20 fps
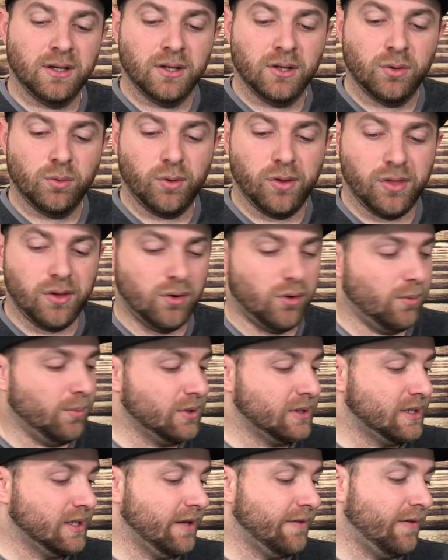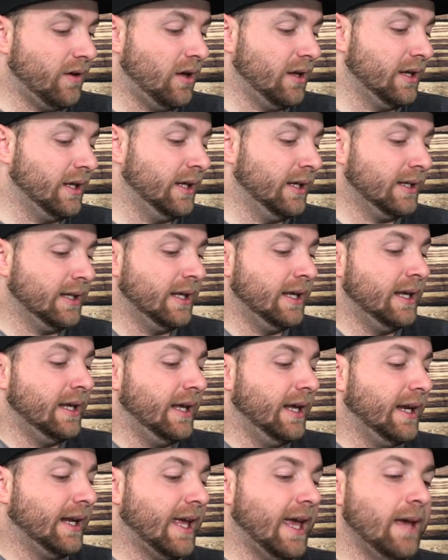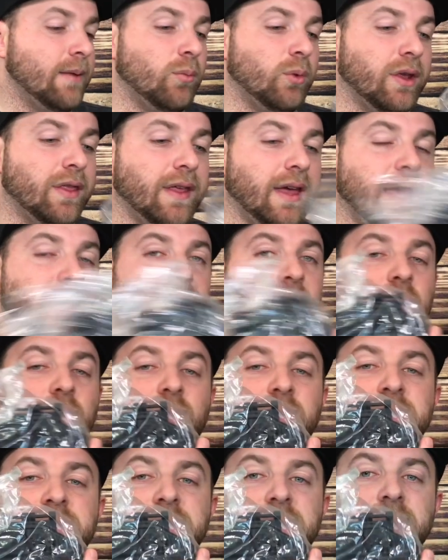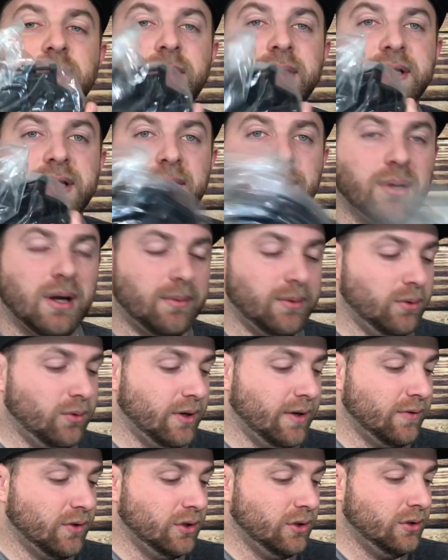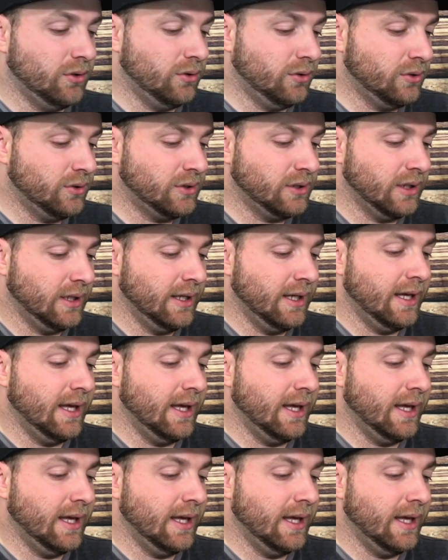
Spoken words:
with the normal stuff on it. It came with a holster, which I probably won't ever use,